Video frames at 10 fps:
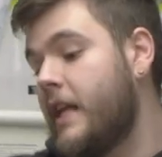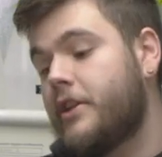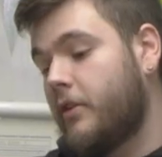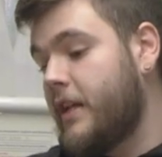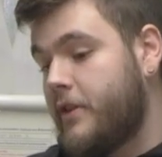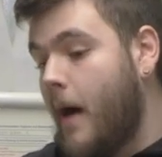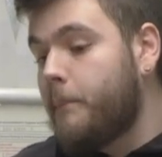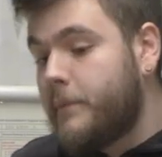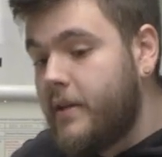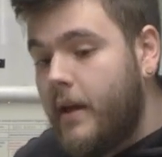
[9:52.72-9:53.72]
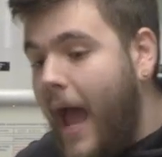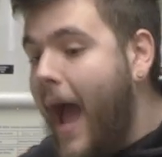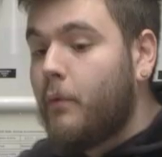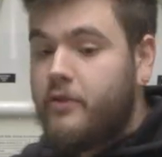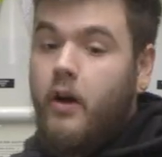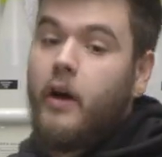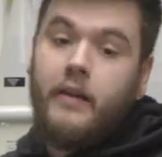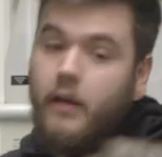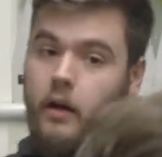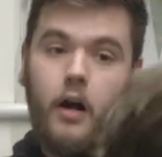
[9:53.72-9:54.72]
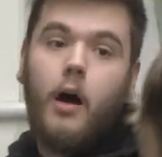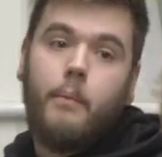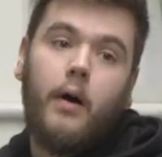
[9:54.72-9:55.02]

literally dumped outside in our car